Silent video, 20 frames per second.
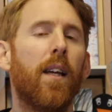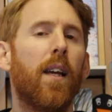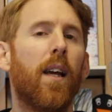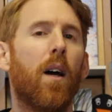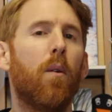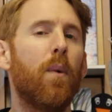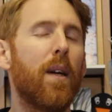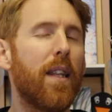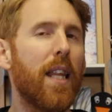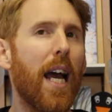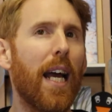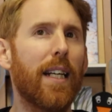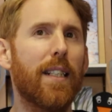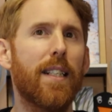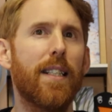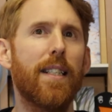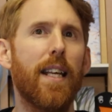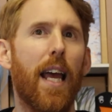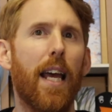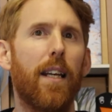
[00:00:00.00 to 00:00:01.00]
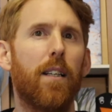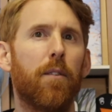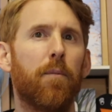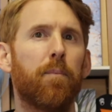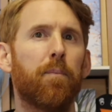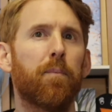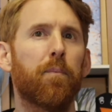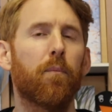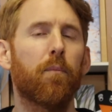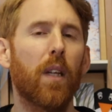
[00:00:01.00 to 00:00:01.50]
And with that said,
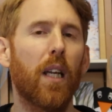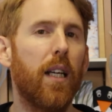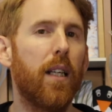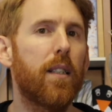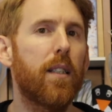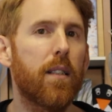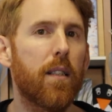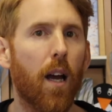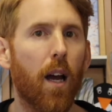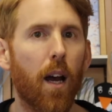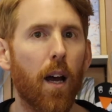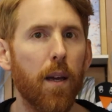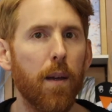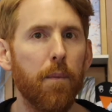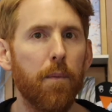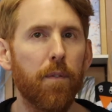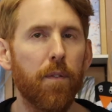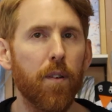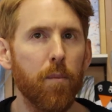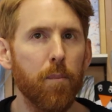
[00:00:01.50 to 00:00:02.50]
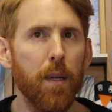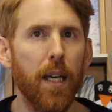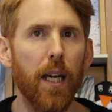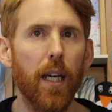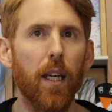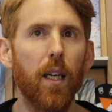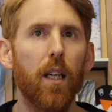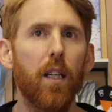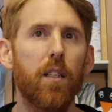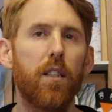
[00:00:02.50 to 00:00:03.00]
it's time for me
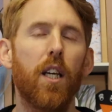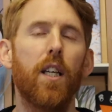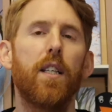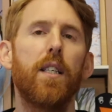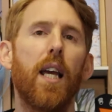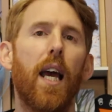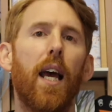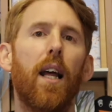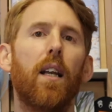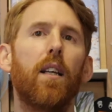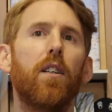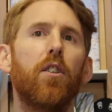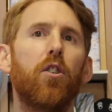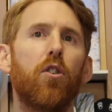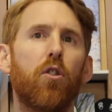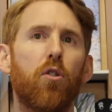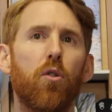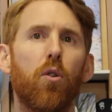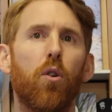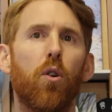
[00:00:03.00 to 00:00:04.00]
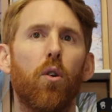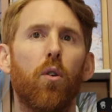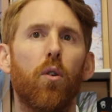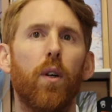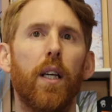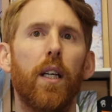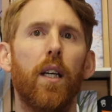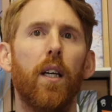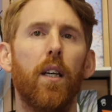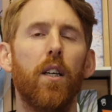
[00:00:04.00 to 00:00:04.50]
to tell a
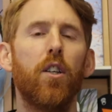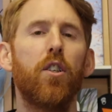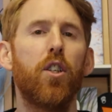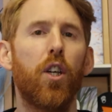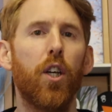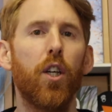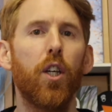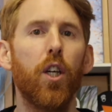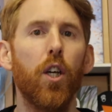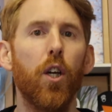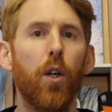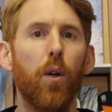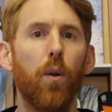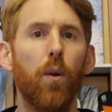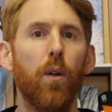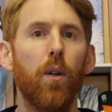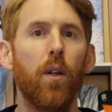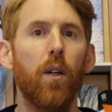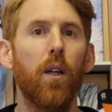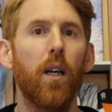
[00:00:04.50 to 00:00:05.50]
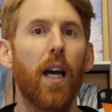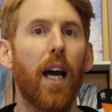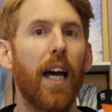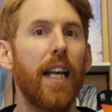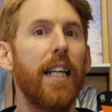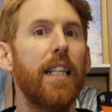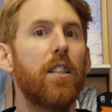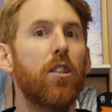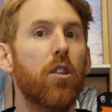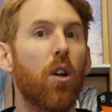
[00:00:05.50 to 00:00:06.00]
story to you. And
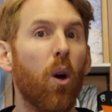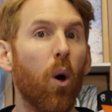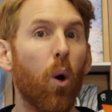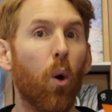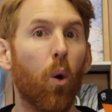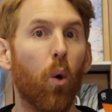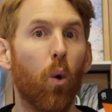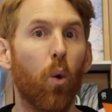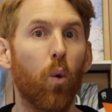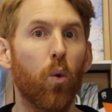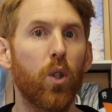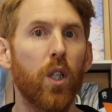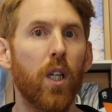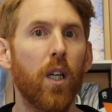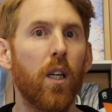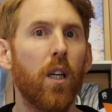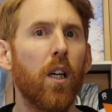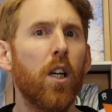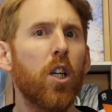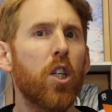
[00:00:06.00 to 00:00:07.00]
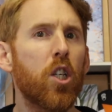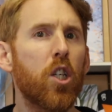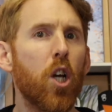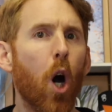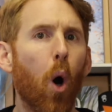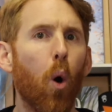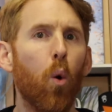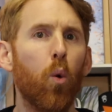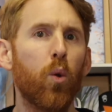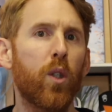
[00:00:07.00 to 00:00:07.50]
it's called
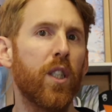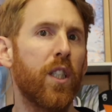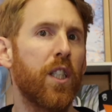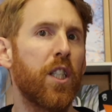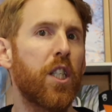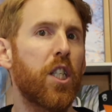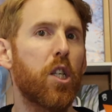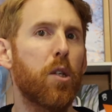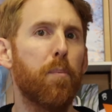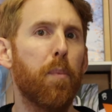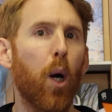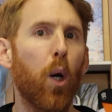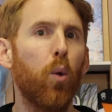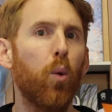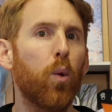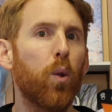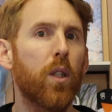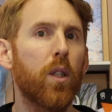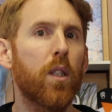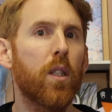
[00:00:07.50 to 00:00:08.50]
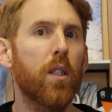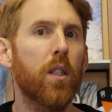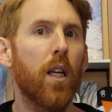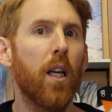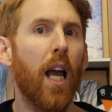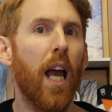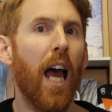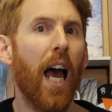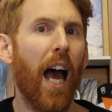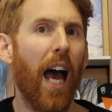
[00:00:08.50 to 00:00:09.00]
Golden Spokes
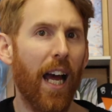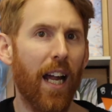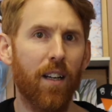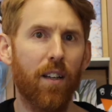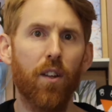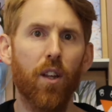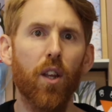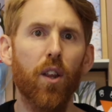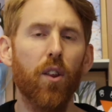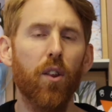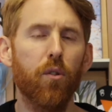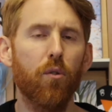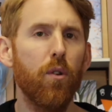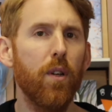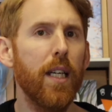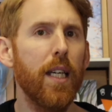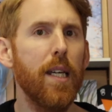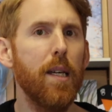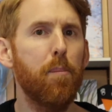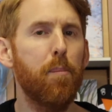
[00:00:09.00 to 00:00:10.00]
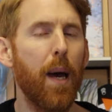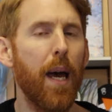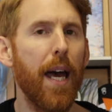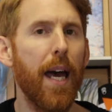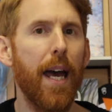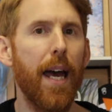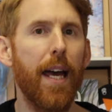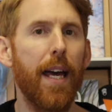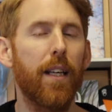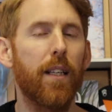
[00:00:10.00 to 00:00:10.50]
and the Three
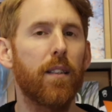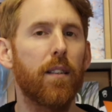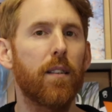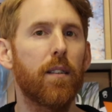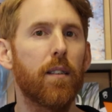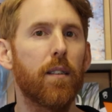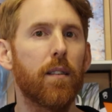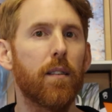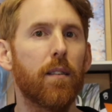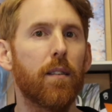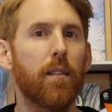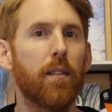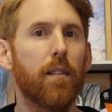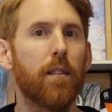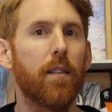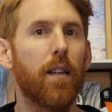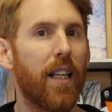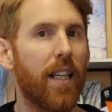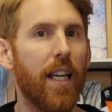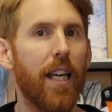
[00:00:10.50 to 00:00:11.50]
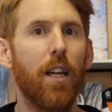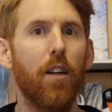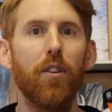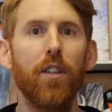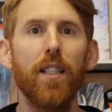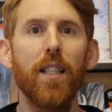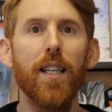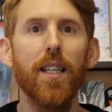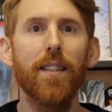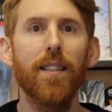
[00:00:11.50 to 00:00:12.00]
Bears. And here
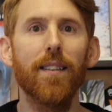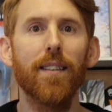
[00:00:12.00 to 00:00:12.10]
it is.